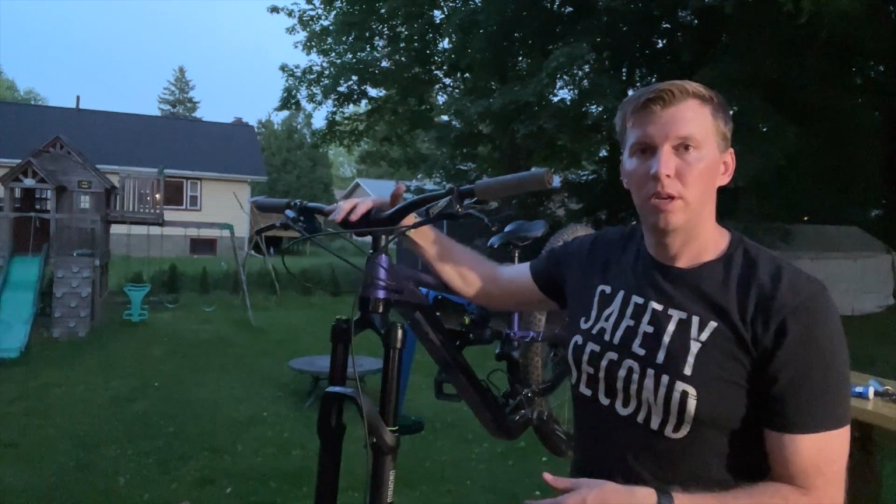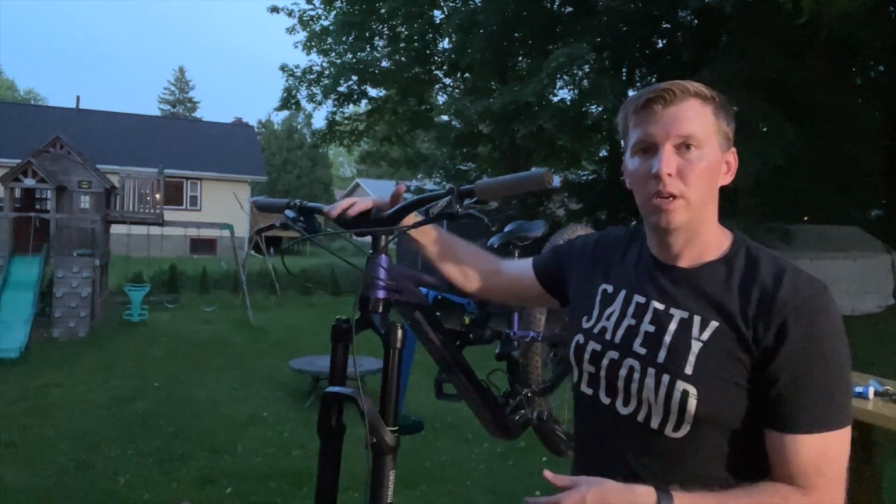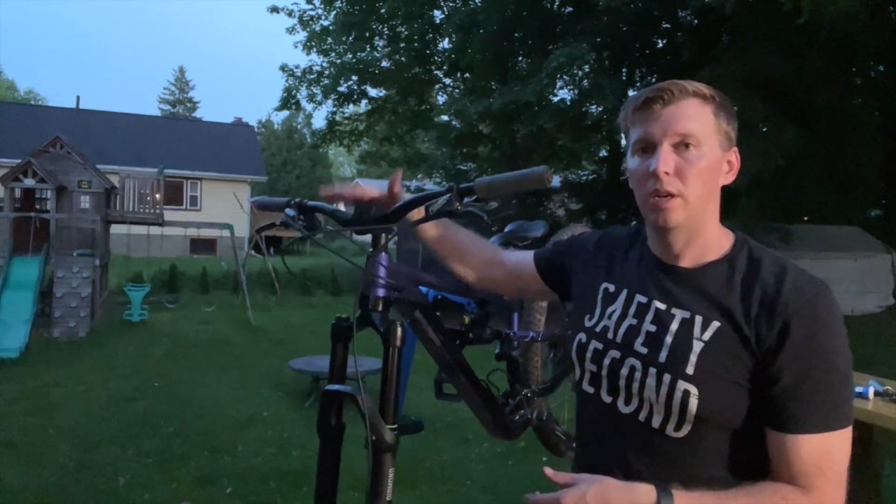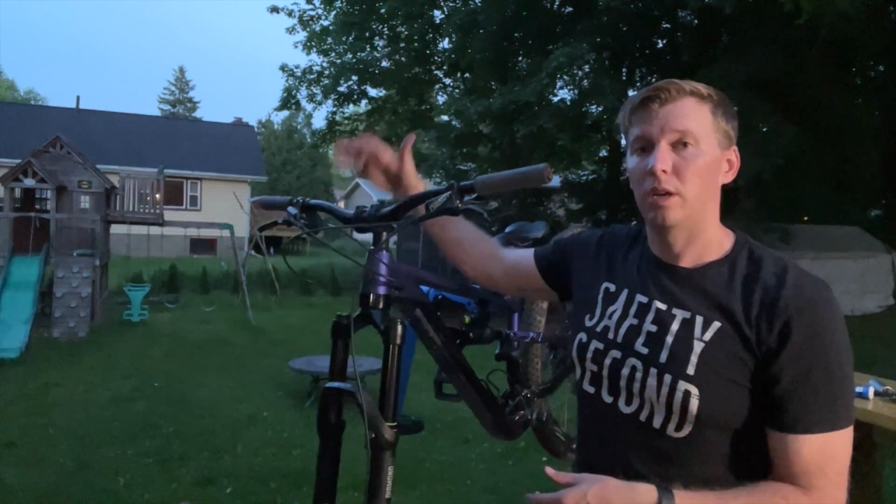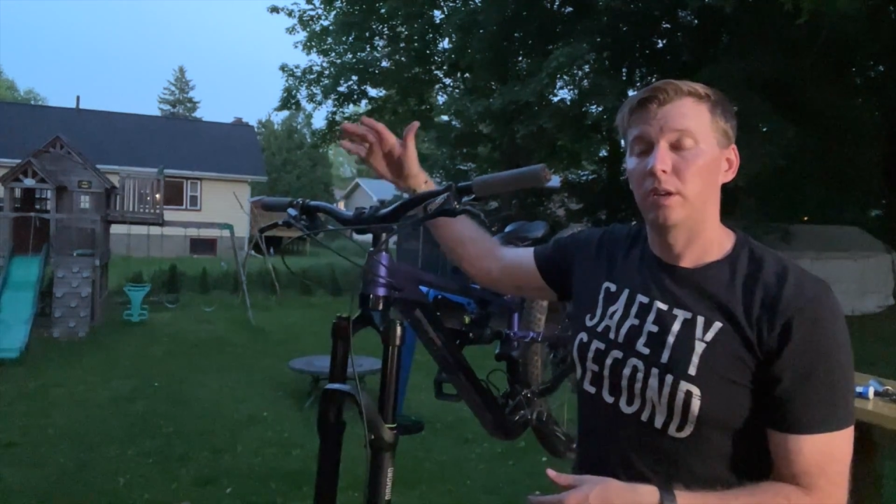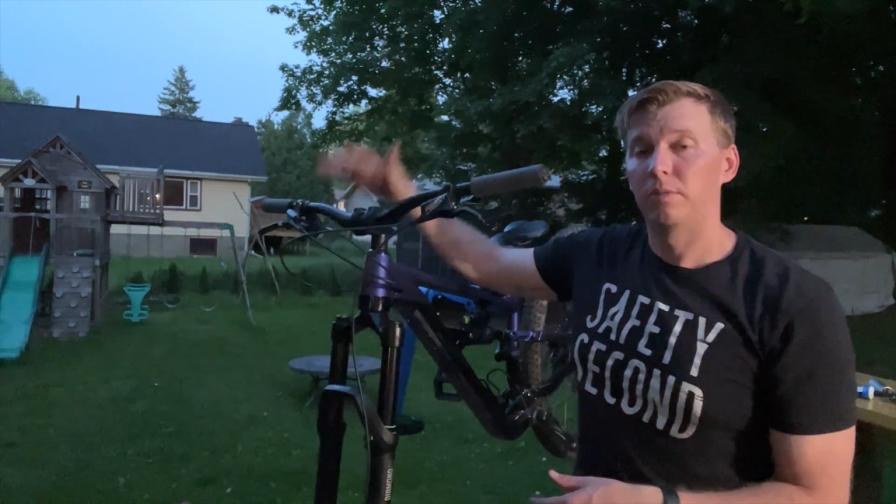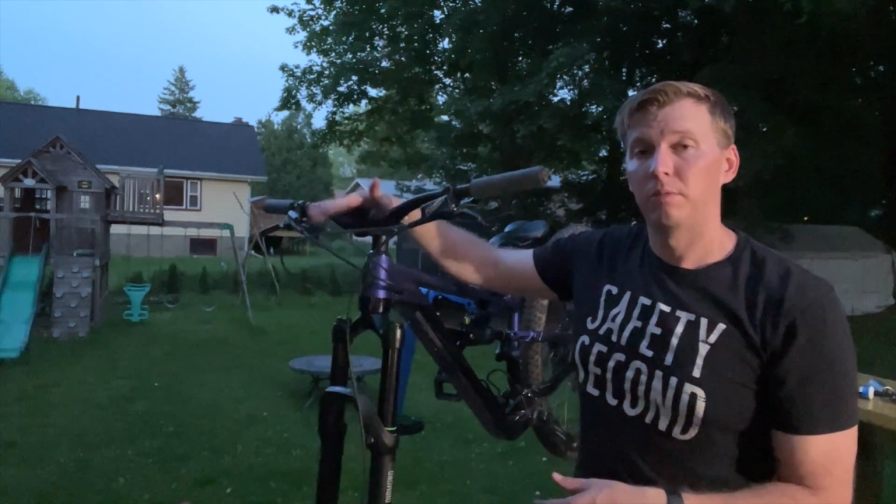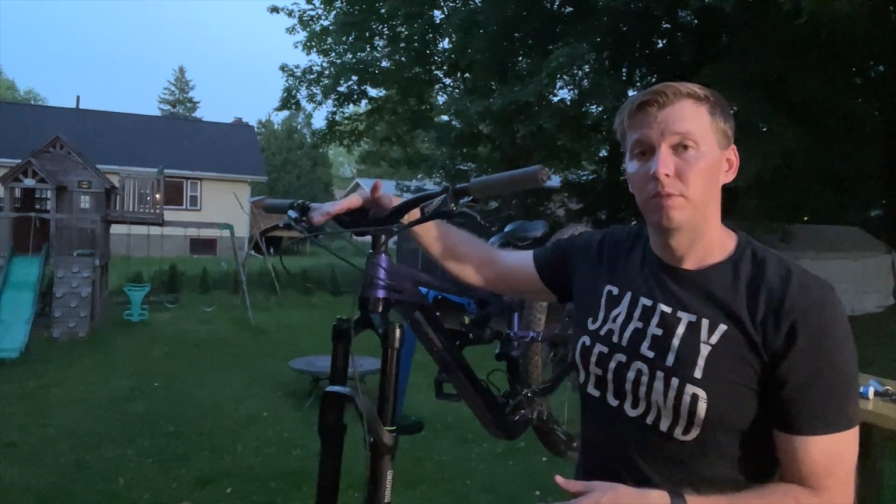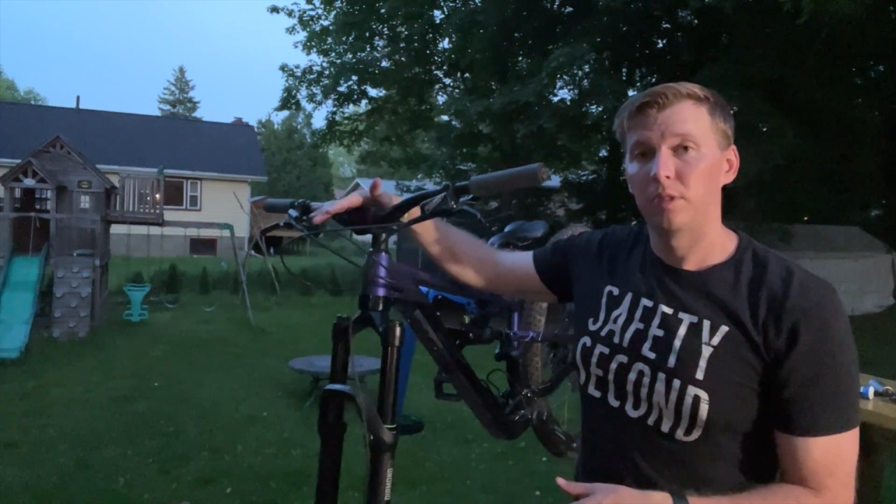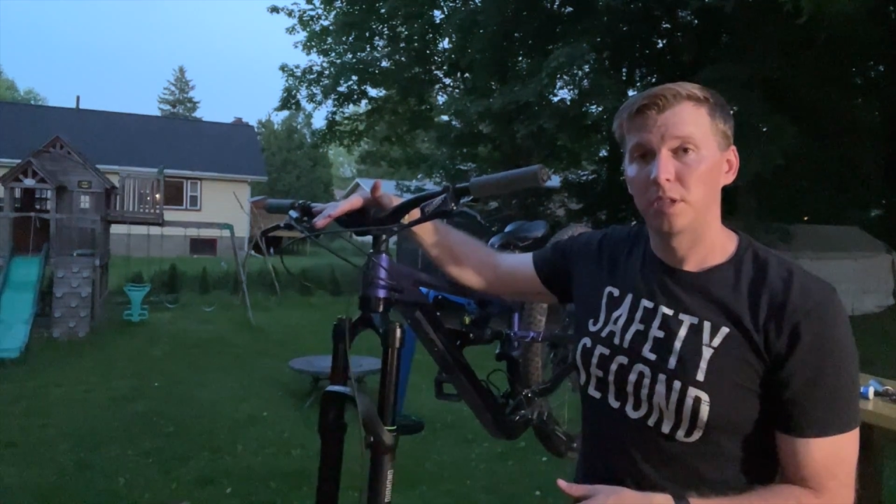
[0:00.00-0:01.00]

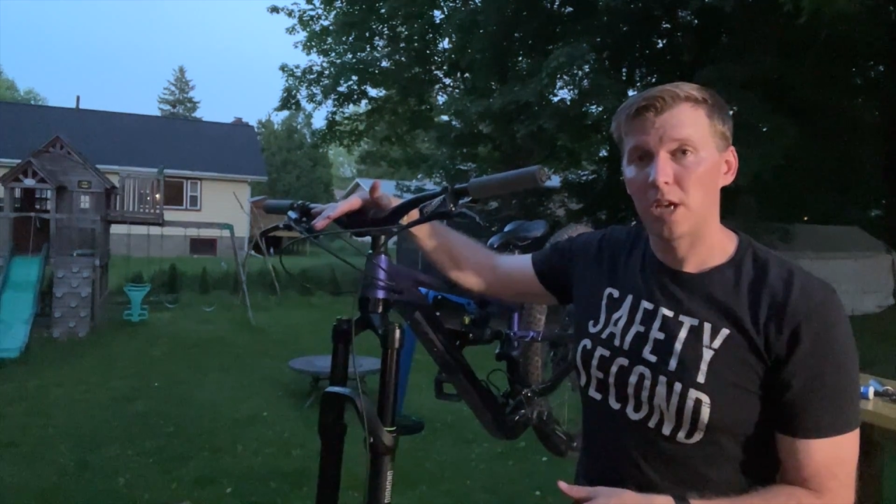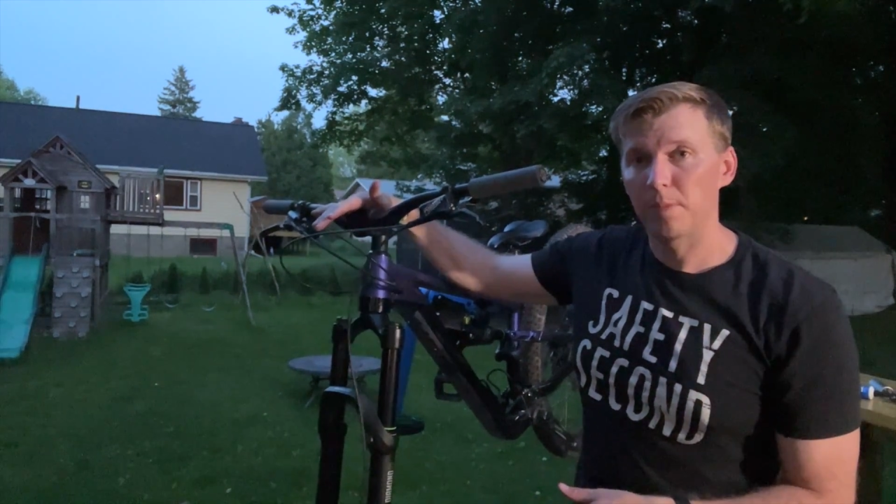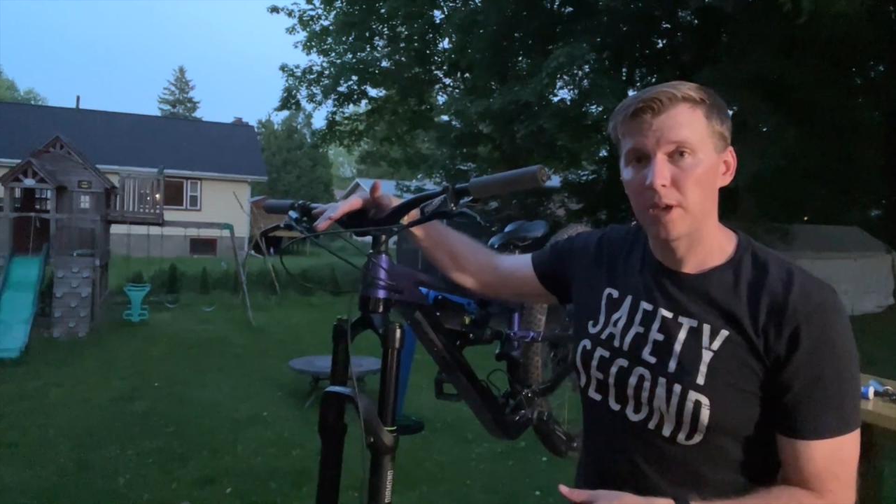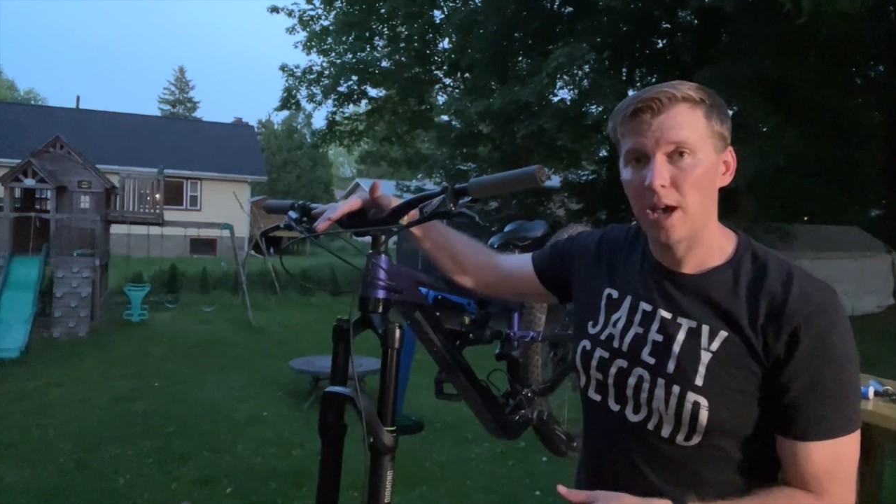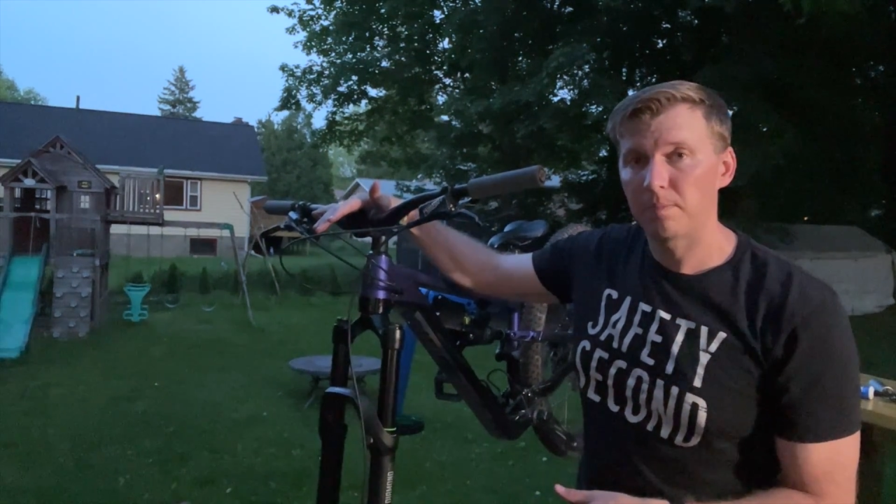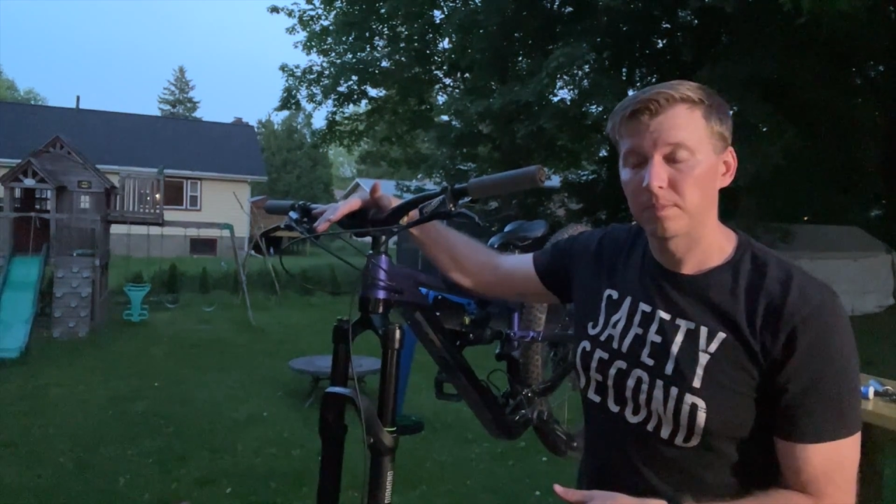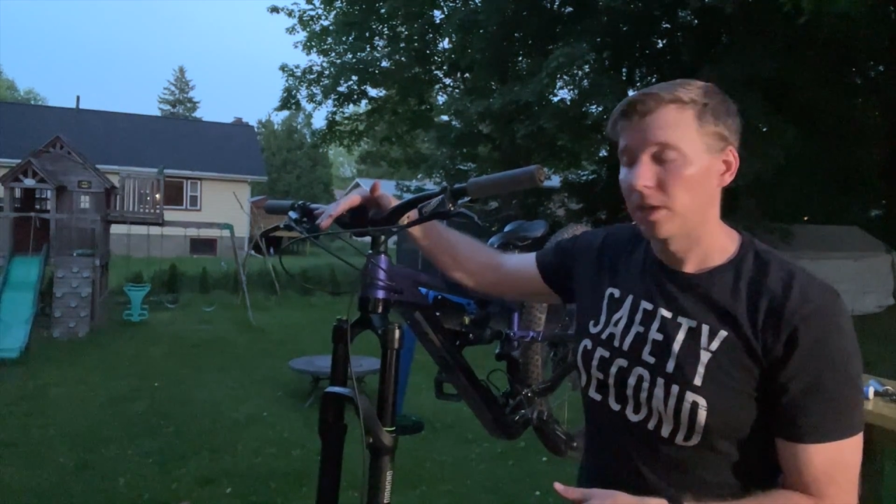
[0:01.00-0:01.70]
the top cap,